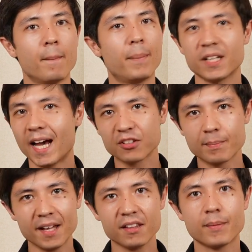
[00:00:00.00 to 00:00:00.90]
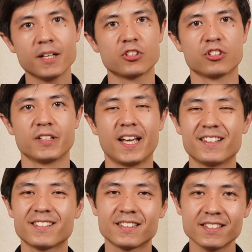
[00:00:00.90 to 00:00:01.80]
But as a mathematician and
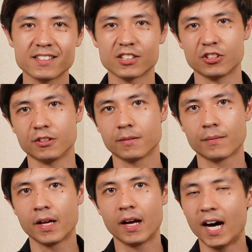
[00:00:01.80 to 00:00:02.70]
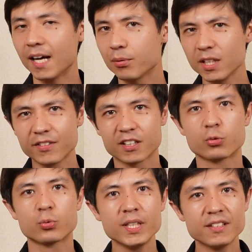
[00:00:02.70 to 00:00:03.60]
statistician, I believe there
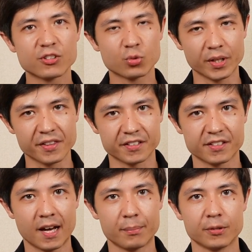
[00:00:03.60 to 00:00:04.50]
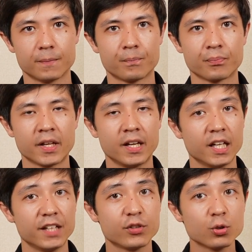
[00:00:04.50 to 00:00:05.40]
are reasons why things happen.
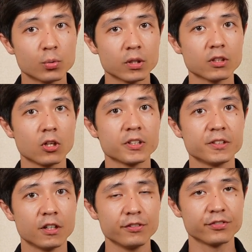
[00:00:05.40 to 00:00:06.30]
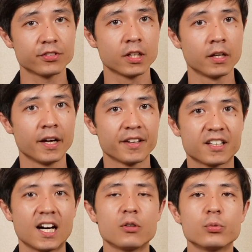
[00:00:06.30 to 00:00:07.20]
If you don't work long enough,
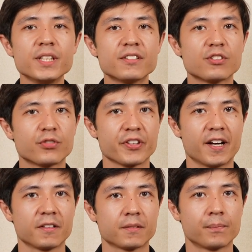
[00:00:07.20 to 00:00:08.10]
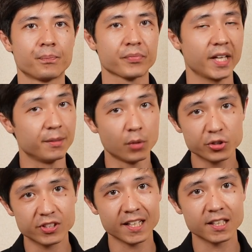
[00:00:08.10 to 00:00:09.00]
there are reasons for that. And
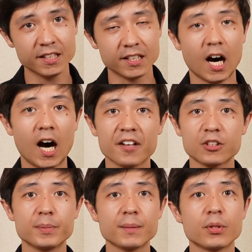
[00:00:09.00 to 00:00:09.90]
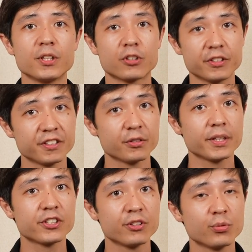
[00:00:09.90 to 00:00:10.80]
most likely, other people in your
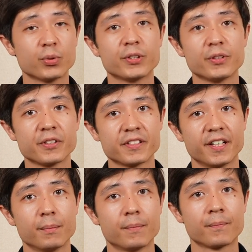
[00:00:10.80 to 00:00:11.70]
situation would do the same.